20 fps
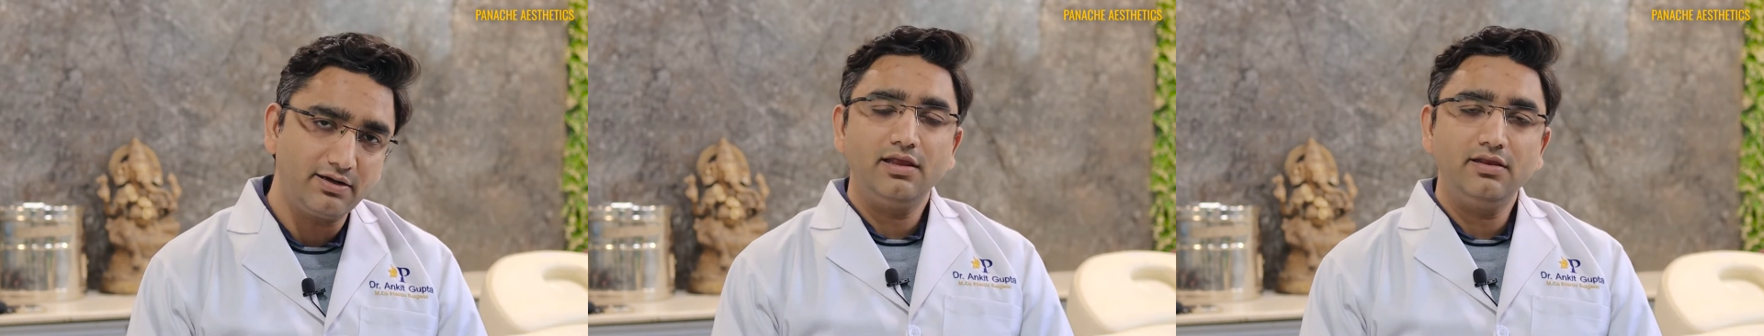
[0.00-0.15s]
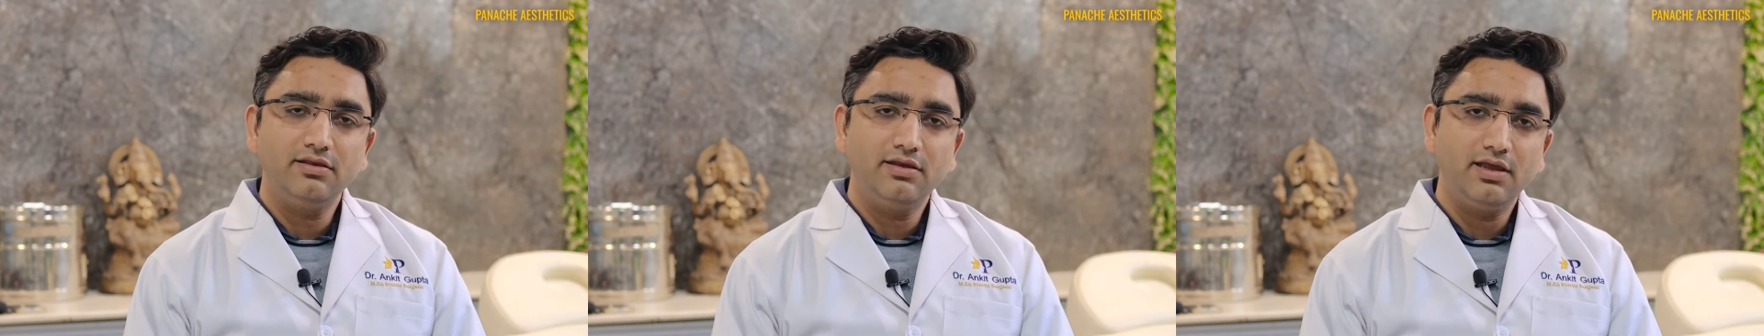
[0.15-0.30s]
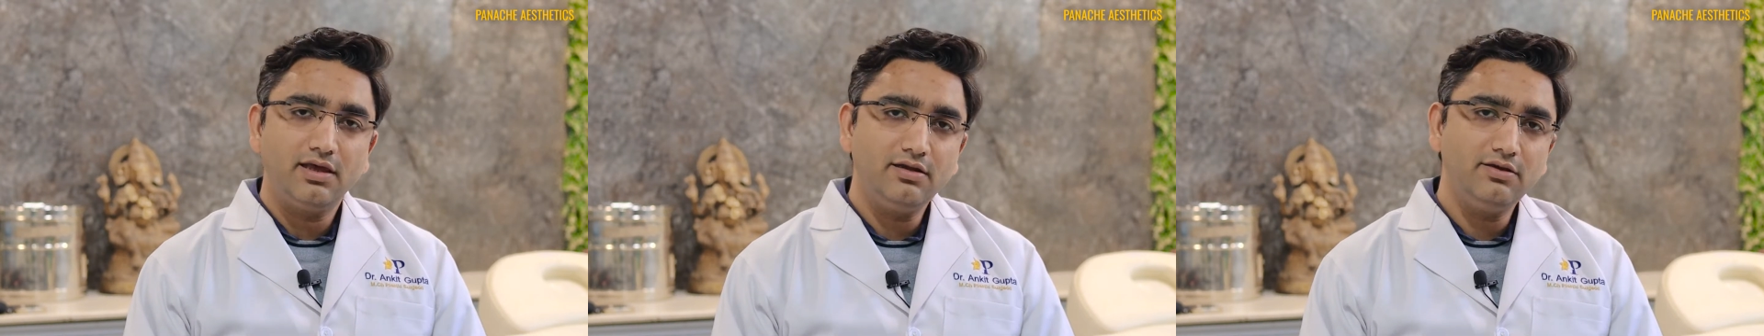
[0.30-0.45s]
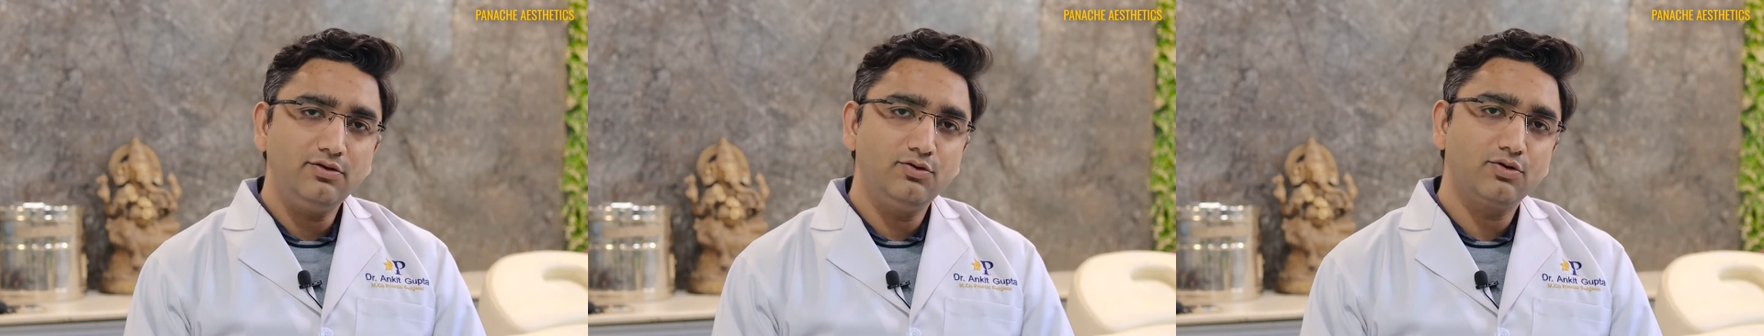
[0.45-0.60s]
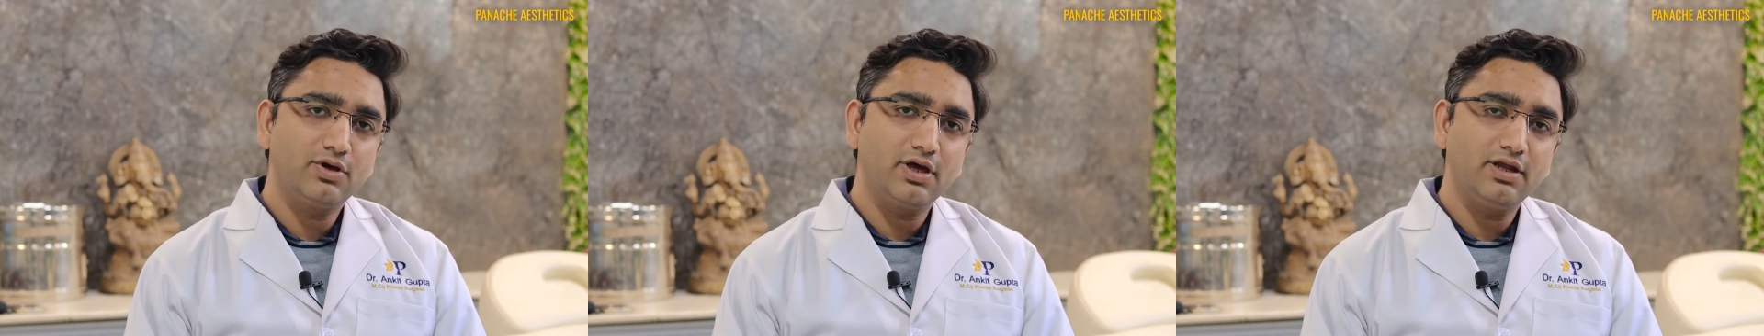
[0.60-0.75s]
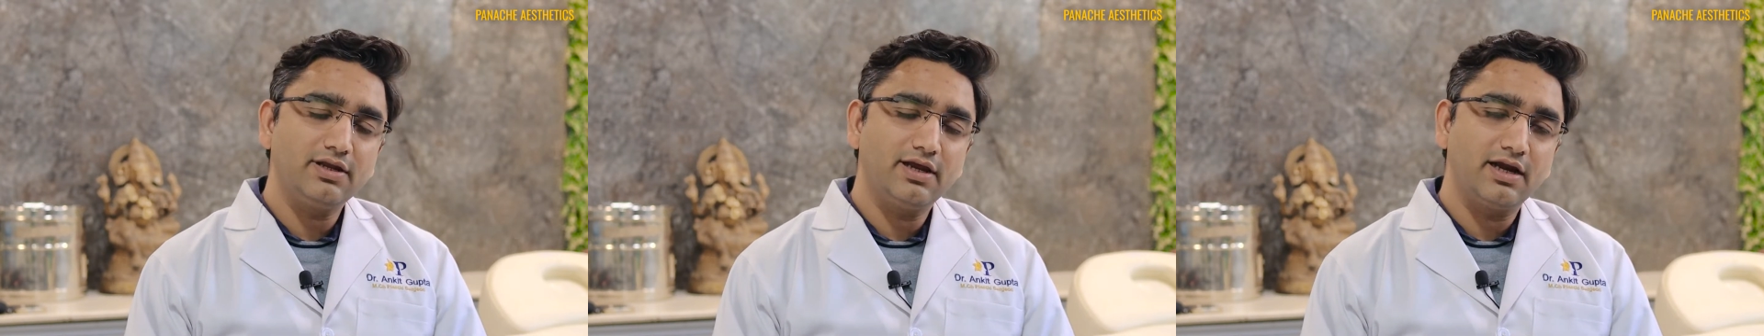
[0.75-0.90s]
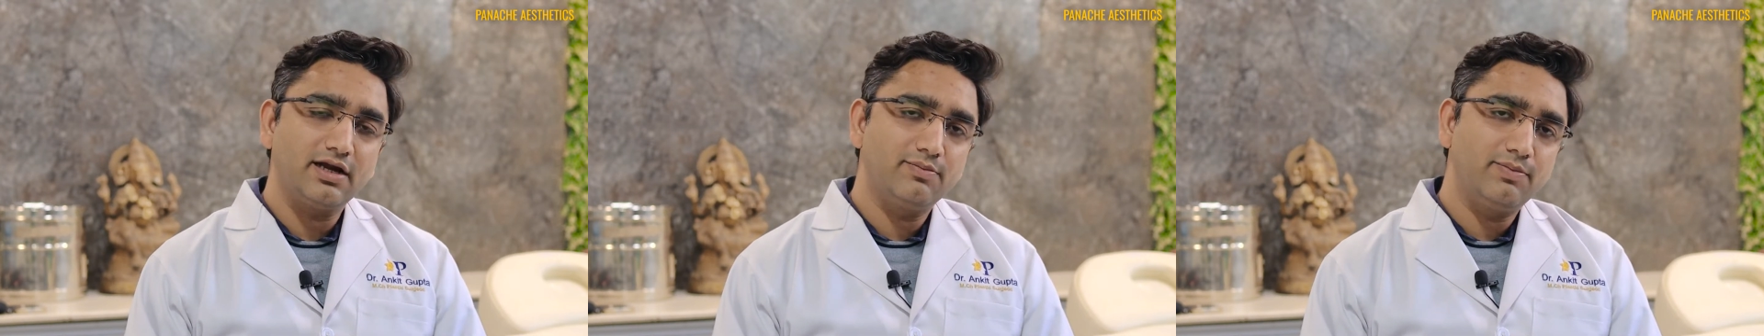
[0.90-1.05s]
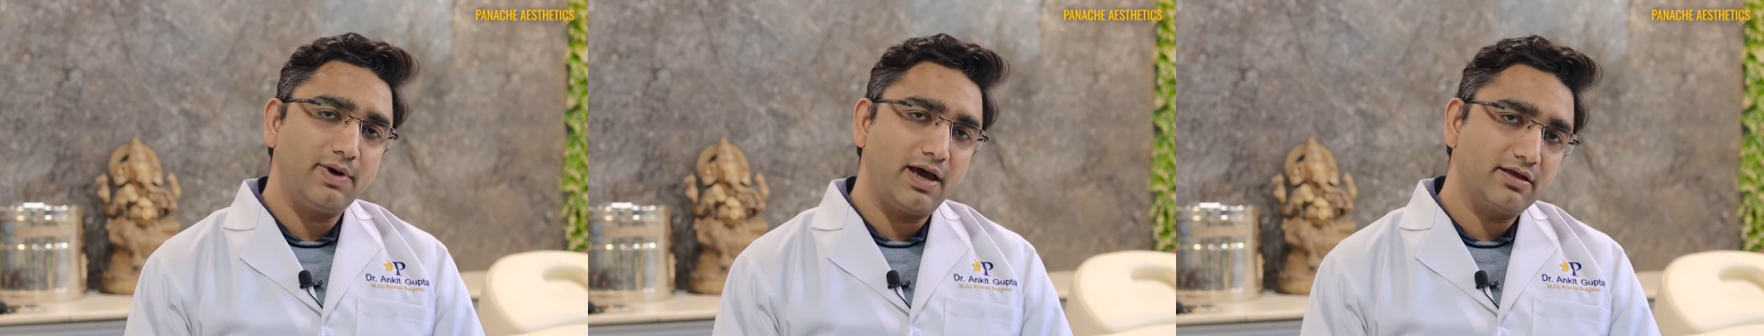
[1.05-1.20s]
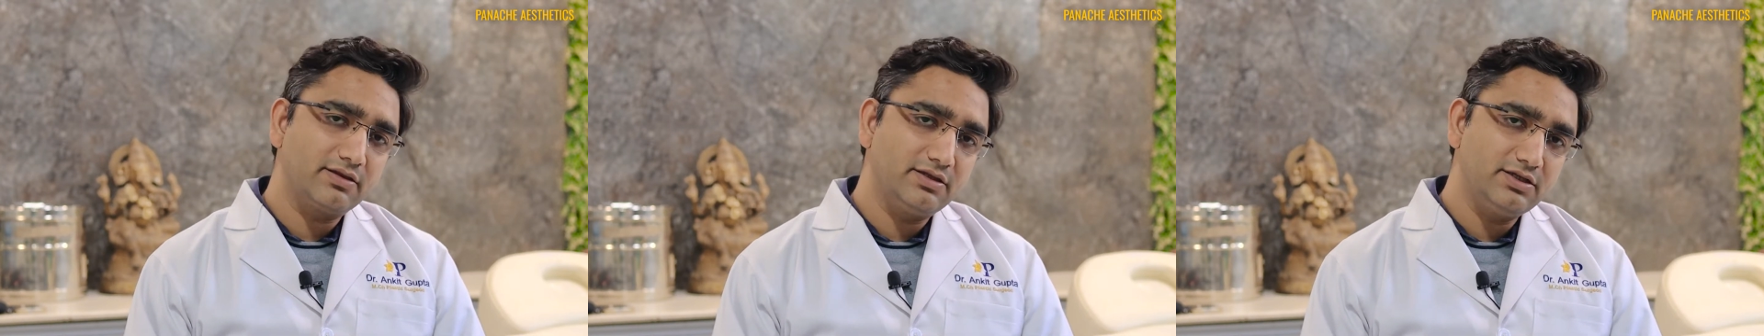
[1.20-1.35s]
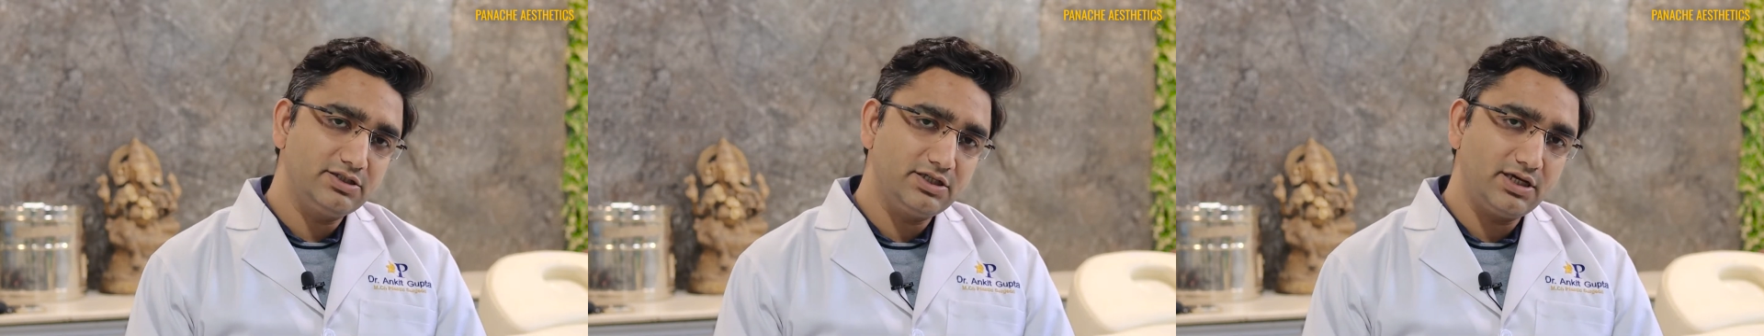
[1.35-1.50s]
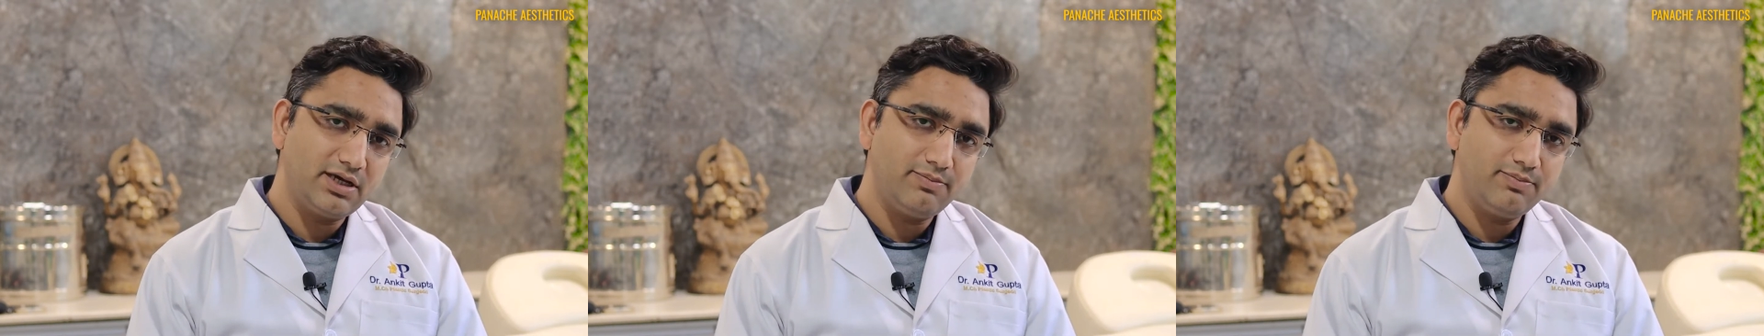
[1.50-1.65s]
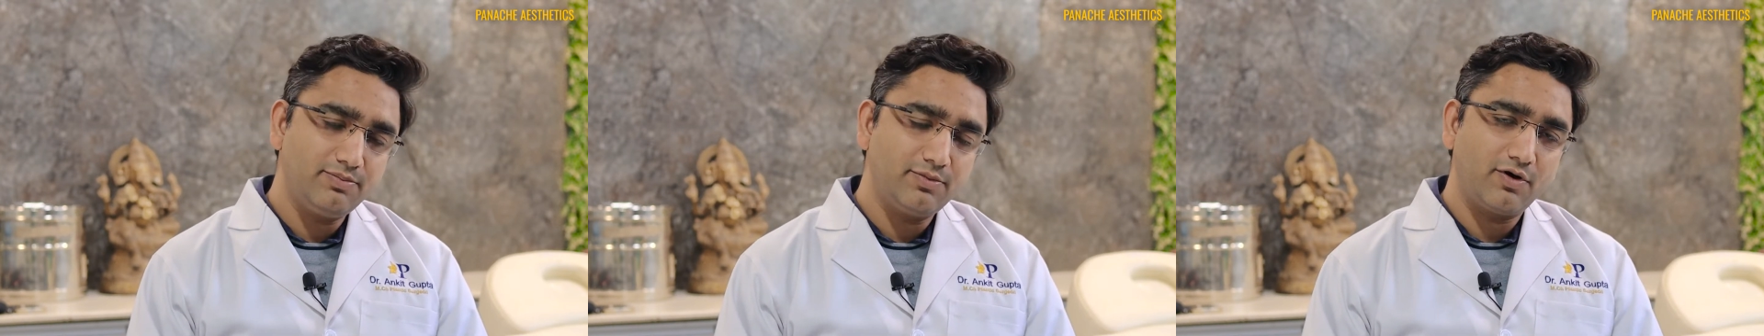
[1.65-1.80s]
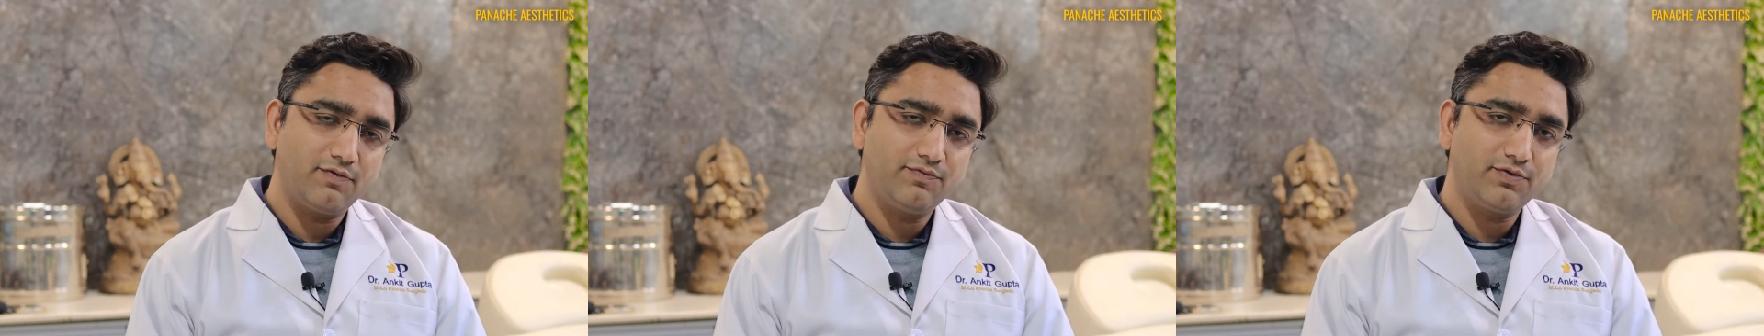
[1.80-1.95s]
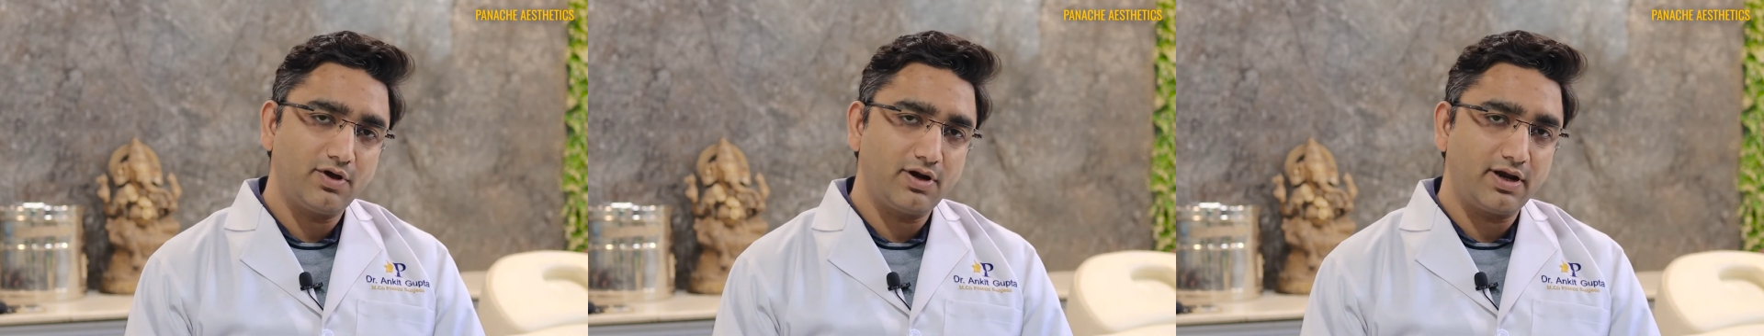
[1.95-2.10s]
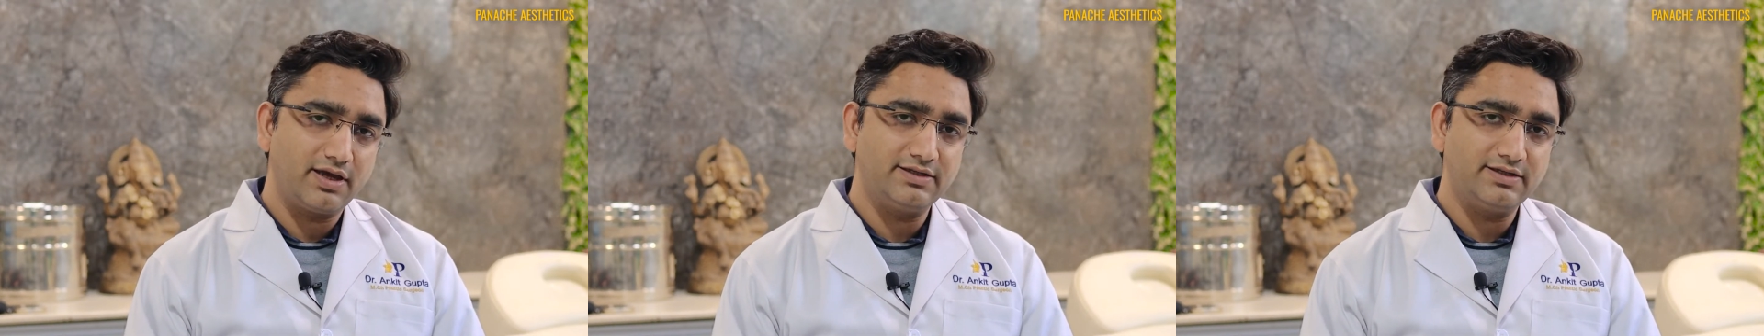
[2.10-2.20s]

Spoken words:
and then you can get back the shape of your